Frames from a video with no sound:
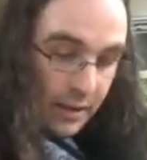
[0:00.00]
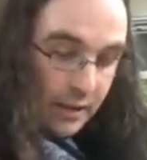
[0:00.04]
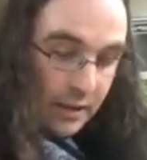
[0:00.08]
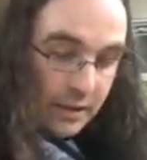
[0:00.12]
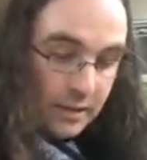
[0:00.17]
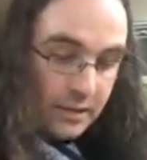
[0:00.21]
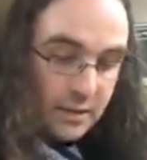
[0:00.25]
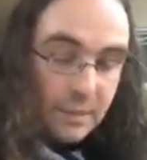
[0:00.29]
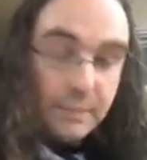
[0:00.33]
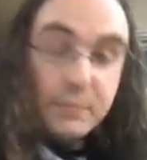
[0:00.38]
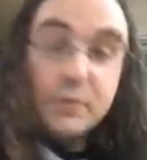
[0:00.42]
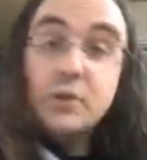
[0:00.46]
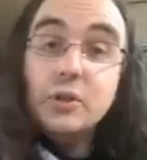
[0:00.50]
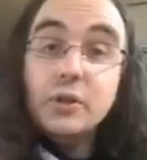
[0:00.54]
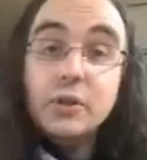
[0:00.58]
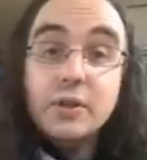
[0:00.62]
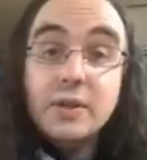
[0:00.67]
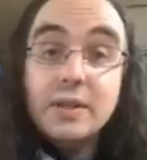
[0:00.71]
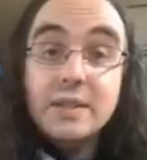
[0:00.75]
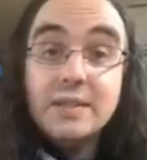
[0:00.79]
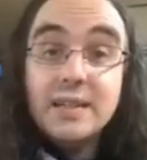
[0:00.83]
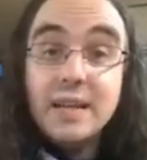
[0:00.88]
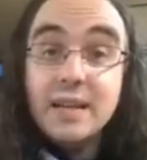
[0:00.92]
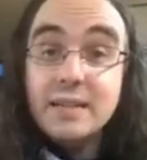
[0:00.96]
Because I'm
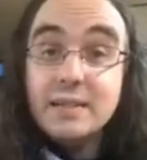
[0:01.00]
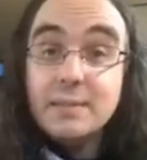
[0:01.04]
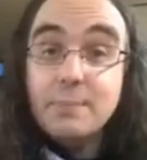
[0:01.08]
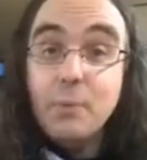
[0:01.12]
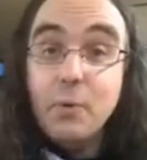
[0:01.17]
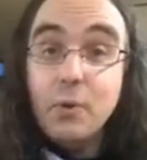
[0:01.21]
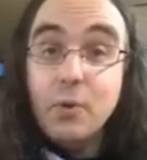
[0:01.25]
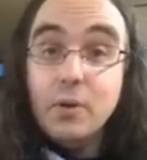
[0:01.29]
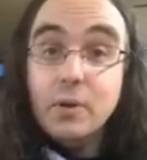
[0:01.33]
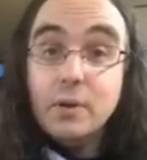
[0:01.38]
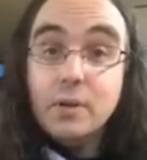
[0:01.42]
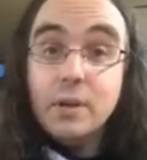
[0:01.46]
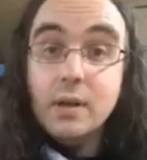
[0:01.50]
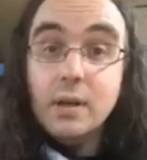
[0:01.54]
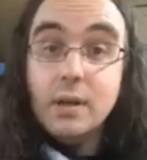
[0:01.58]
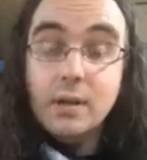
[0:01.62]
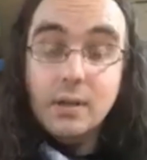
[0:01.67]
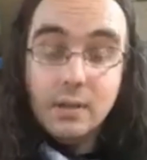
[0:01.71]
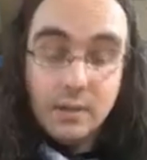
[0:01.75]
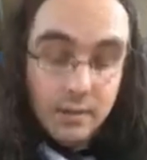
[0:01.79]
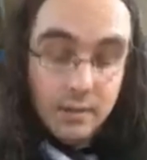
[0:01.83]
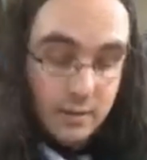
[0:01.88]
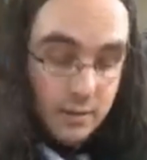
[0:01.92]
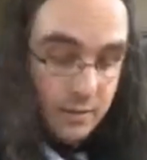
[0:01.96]
sure this has
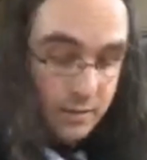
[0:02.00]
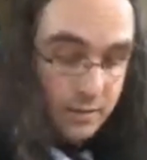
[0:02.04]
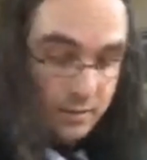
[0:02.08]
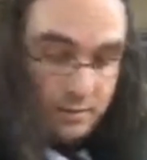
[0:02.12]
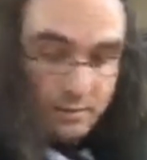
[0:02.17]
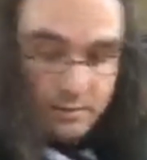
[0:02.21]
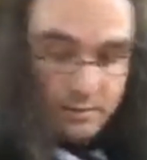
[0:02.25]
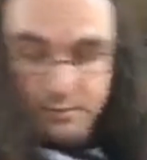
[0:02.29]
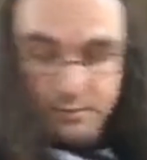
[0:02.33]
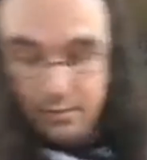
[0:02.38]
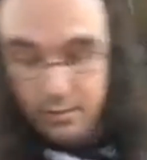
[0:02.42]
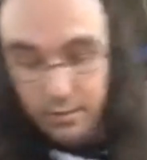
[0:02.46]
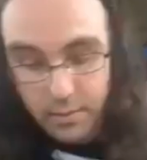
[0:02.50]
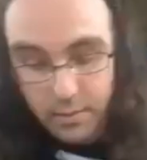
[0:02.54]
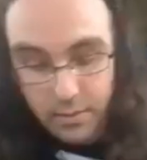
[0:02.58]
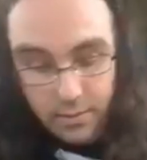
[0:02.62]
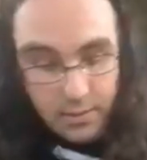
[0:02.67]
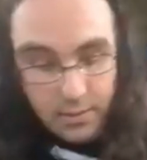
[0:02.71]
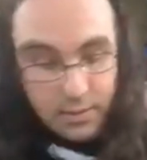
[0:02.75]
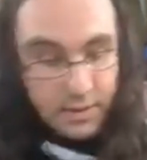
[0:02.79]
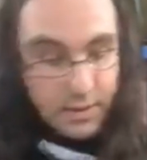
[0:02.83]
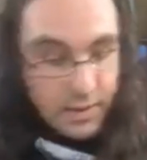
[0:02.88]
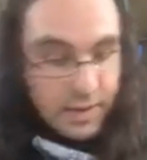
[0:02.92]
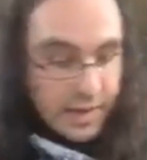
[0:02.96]
more
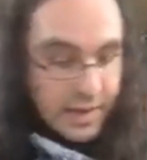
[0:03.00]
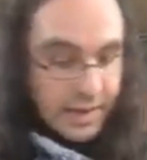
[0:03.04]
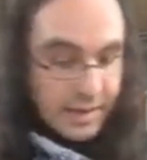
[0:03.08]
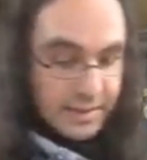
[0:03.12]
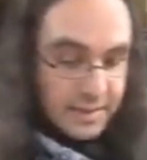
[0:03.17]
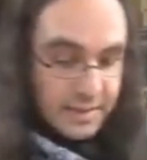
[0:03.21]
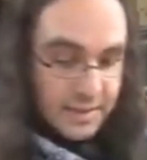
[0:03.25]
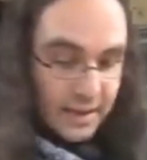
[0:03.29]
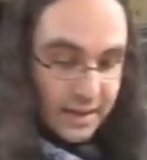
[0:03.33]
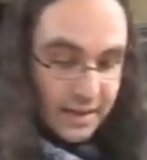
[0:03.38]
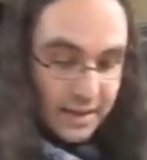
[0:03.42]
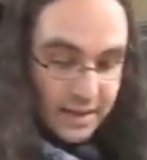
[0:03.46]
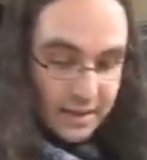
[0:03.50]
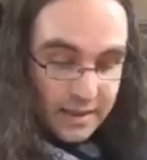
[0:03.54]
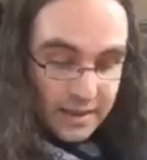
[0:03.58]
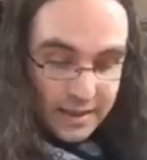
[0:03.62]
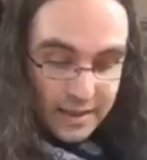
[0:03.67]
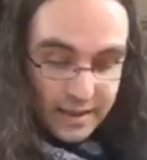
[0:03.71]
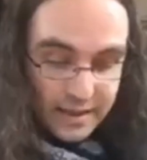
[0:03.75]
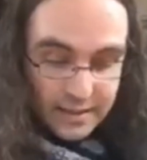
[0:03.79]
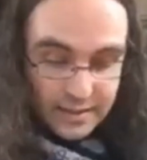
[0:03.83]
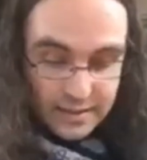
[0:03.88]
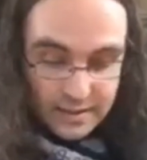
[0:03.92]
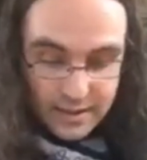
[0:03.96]
exciting
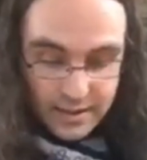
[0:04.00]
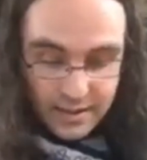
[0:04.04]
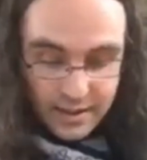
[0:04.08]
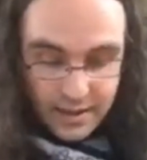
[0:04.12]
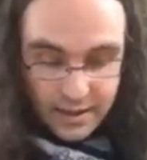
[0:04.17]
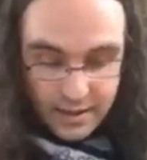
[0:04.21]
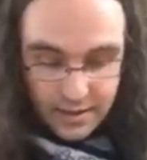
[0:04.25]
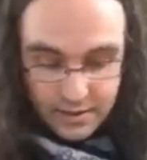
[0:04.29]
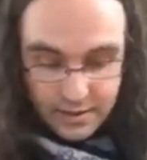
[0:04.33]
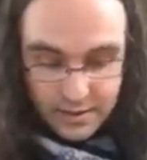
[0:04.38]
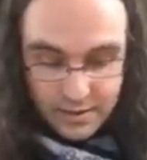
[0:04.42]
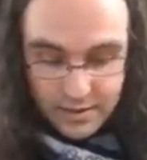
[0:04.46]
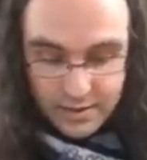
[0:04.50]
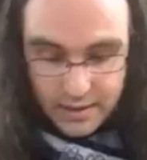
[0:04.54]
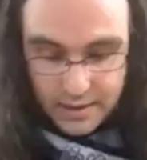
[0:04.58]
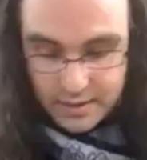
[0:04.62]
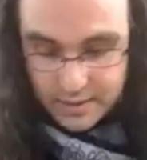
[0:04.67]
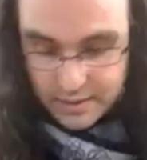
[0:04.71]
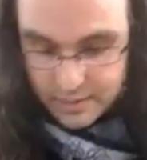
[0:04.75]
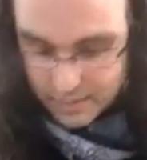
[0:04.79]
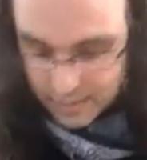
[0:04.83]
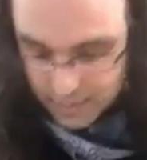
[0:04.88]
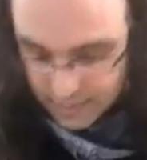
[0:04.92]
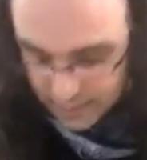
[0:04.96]
things in there
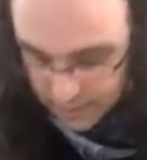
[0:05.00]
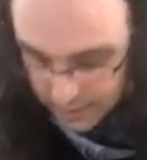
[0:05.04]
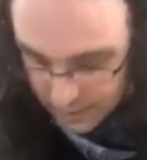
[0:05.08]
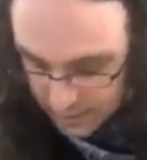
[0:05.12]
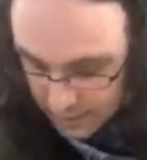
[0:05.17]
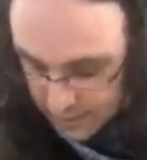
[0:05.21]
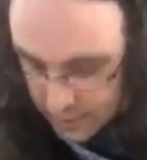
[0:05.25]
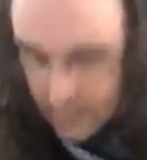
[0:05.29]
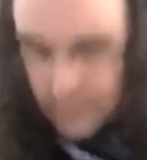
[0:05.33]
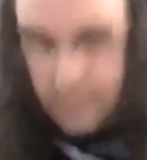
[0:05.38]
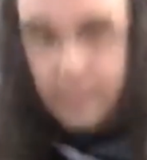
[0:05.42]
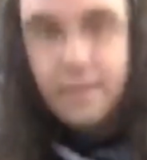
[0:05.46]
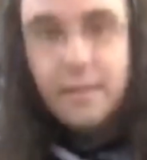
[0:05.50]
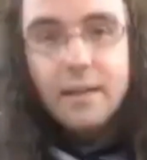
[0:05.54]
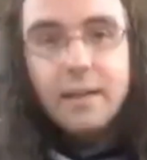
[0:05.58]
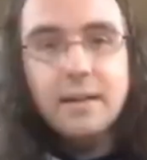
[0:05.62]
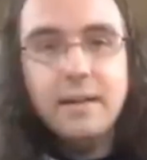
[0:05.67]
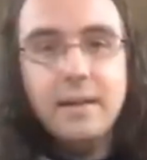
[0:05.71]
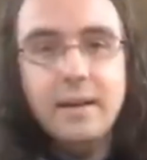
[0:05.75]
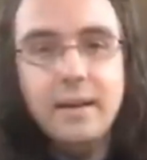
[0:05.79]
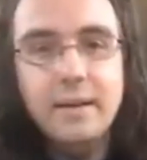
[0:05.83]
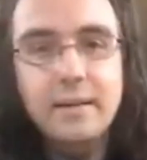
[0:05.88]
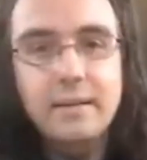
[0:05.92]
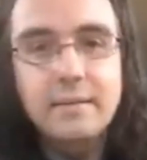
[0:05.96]
since,
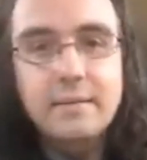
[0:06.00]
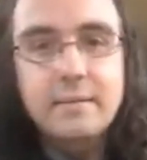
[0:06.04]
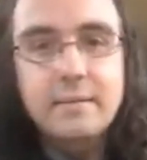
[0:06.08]
again,